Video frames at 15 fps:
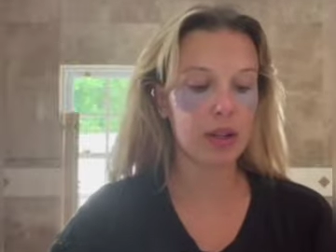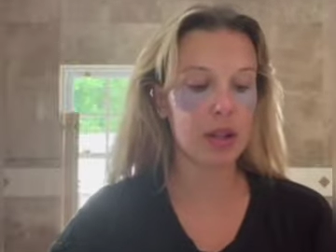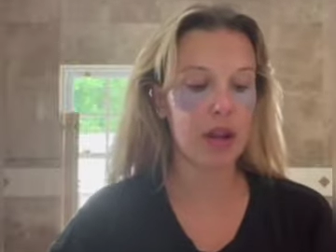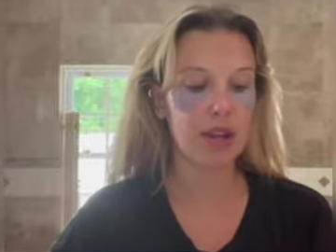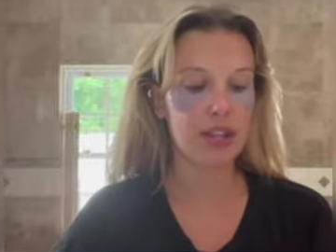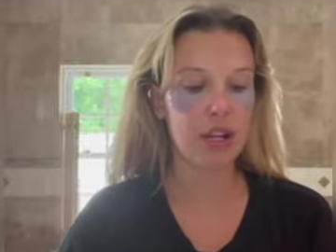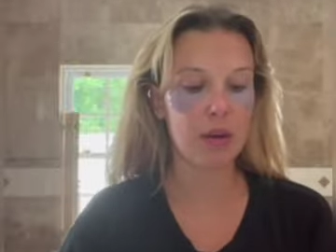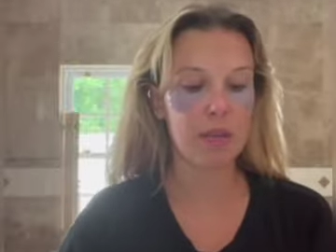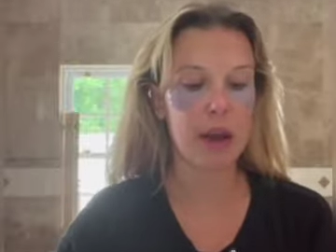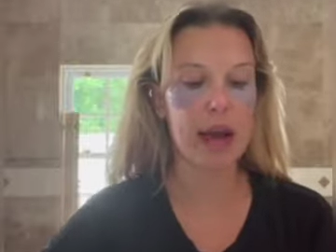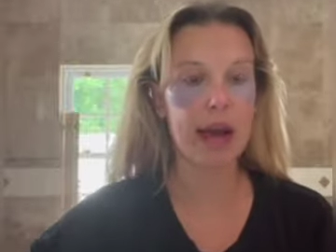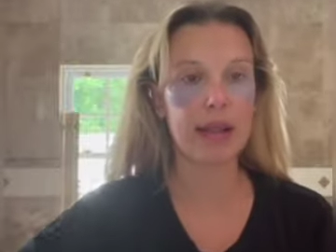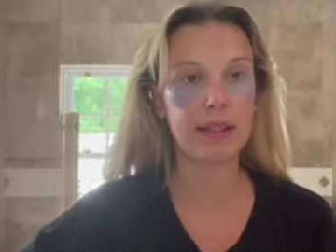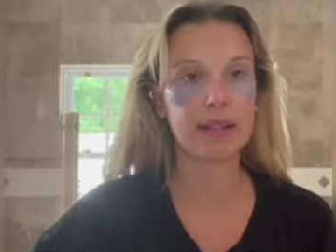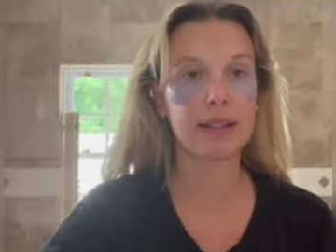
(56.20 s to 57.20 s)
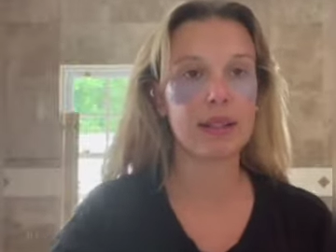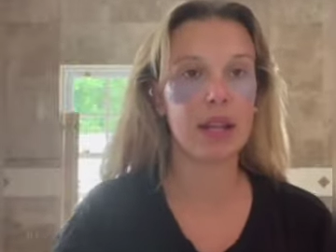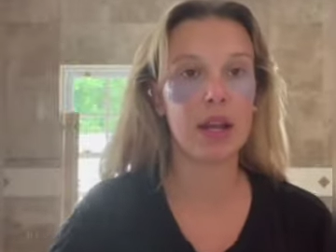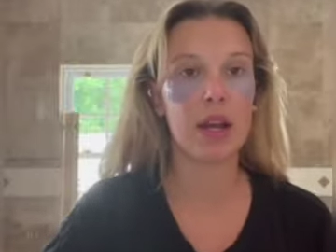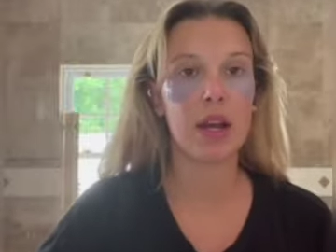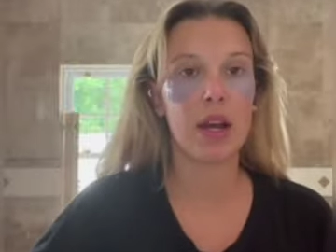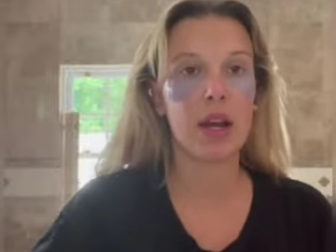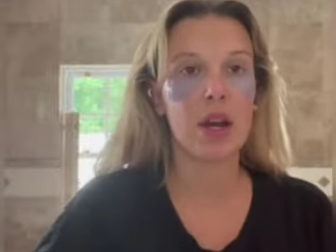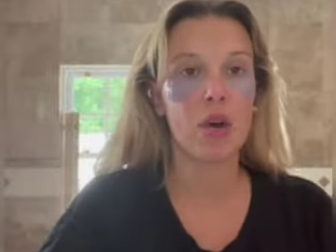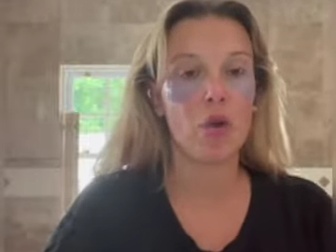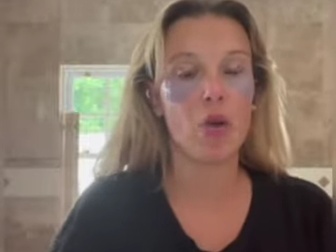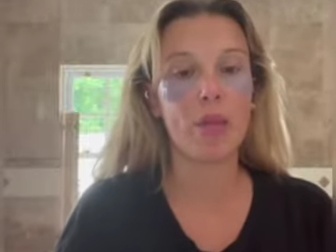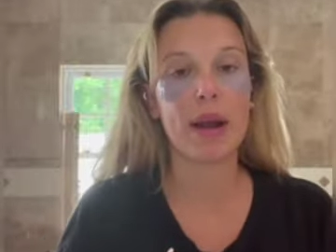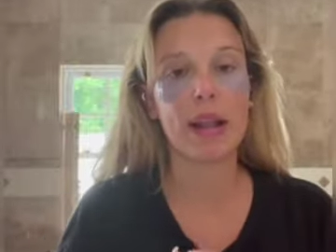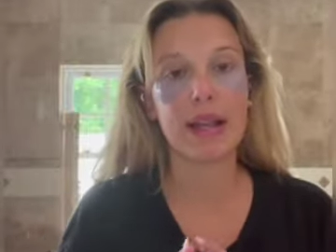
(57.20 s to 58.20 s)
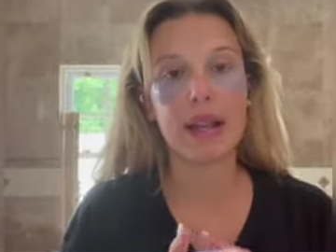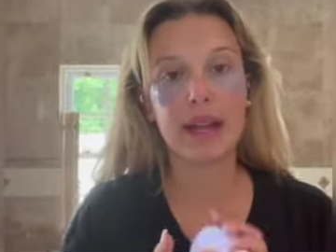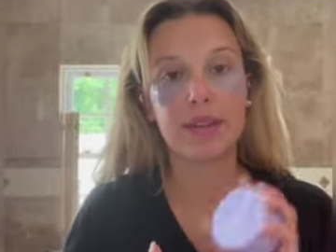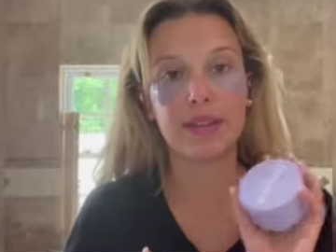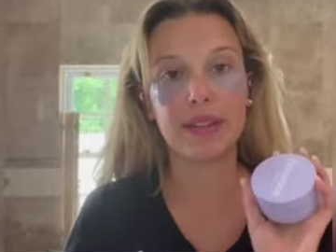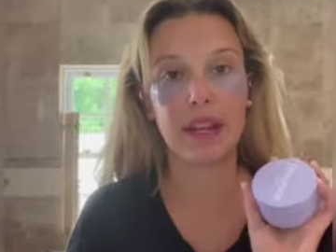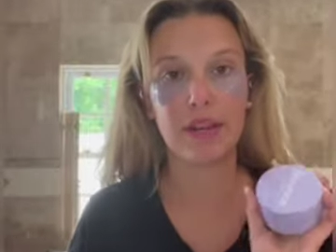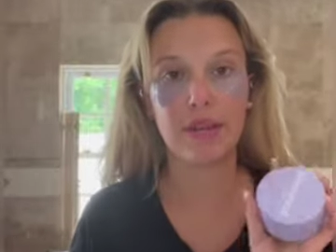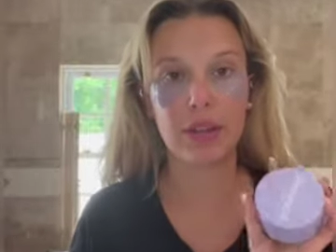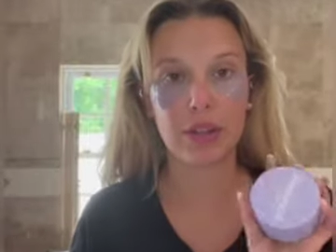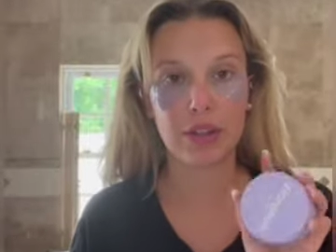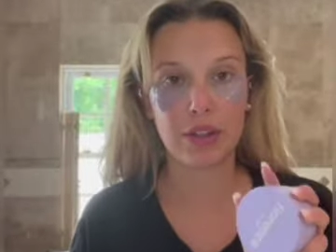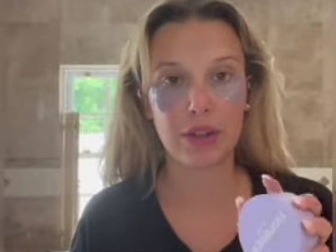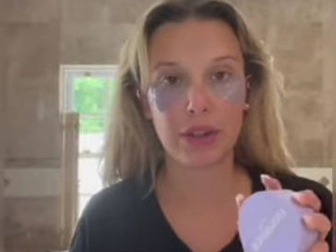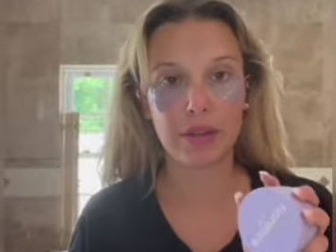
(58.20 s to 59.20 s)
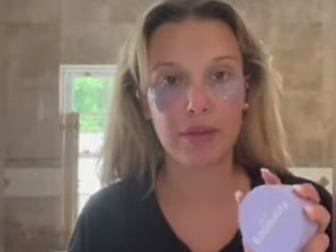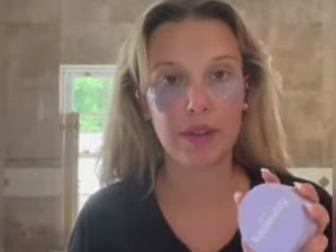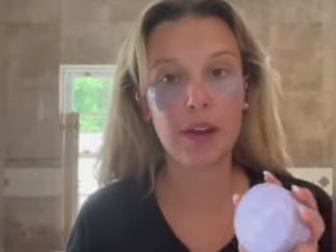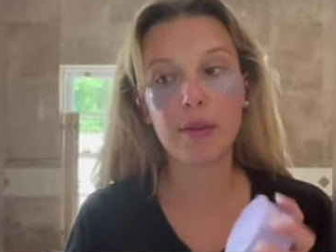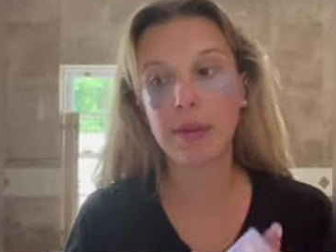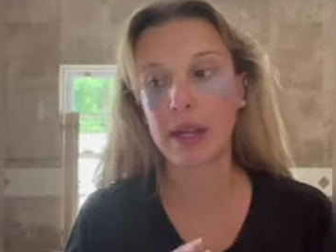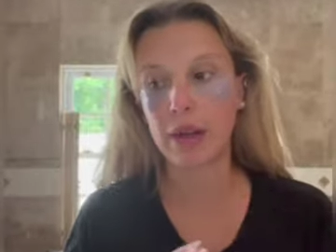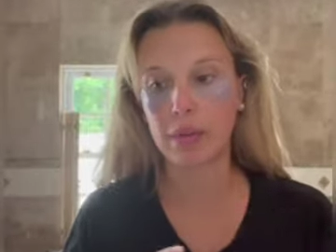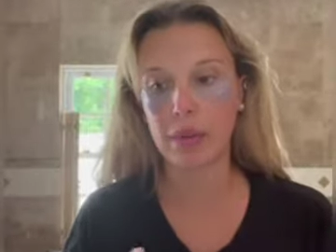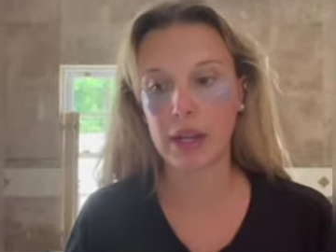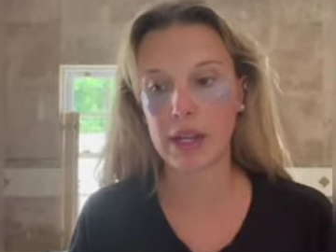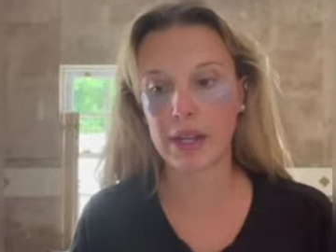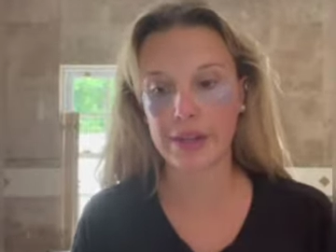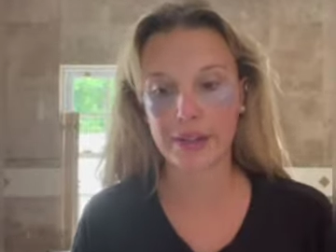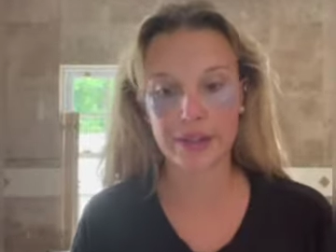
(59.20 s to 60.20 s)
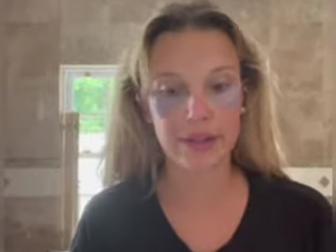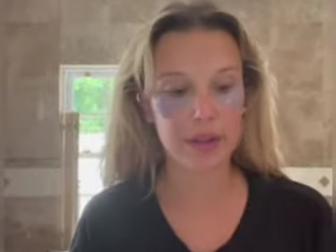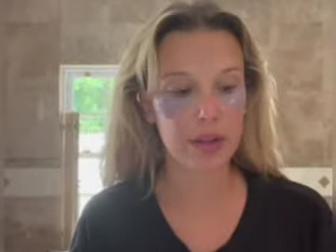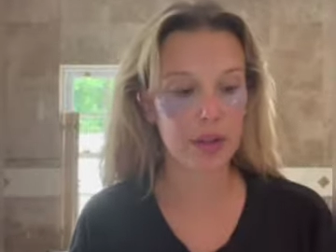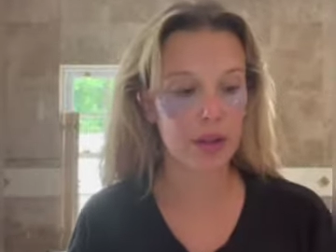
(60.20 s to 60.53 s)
Eye Gel Pads were my lifesaver during filming because